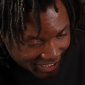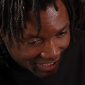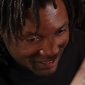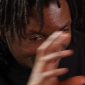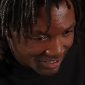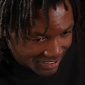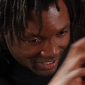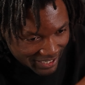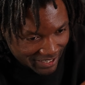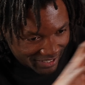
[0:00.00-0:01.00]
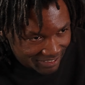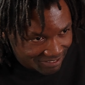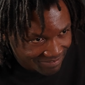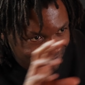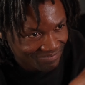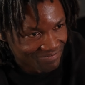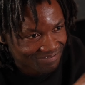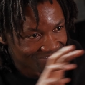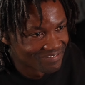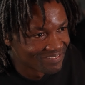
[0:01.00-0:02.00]
is, they're
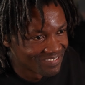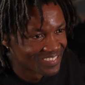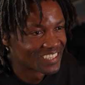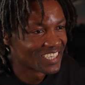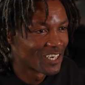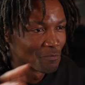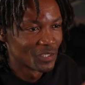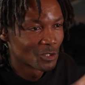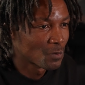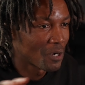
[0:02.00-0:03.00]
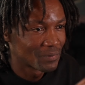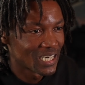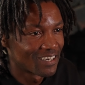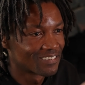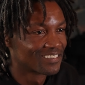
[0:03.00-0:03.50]
kind of been swapped out.